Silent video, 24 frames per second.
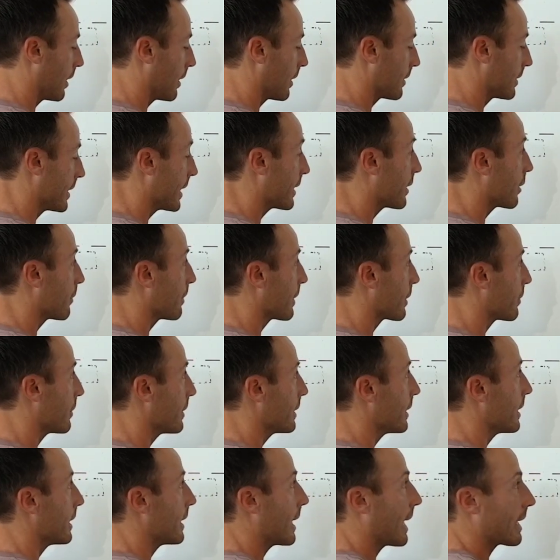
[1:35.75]
take their
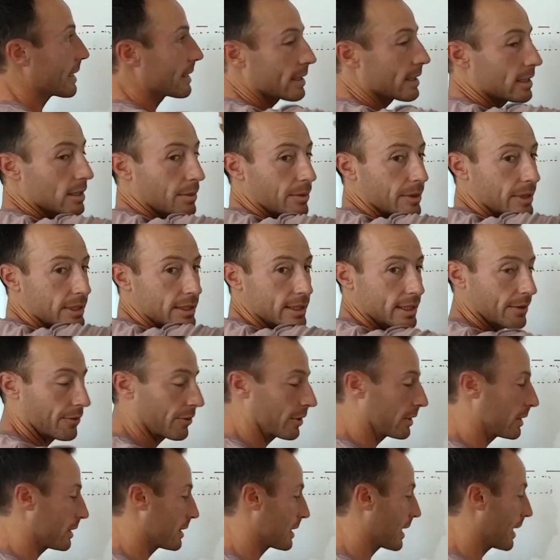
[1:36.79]
Bitcoin and access some of these
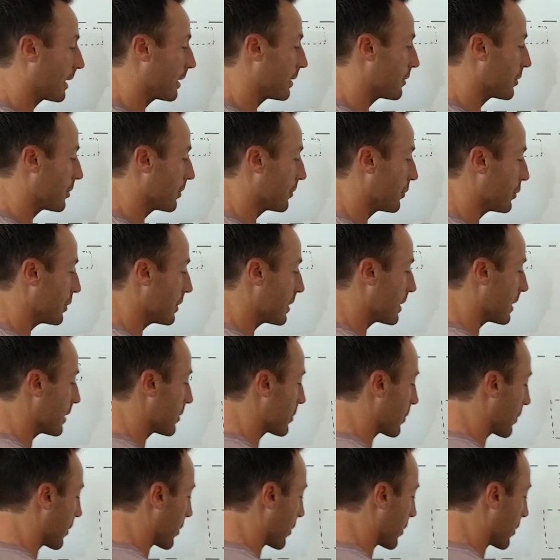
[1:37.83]
different scaling solutions. And so they're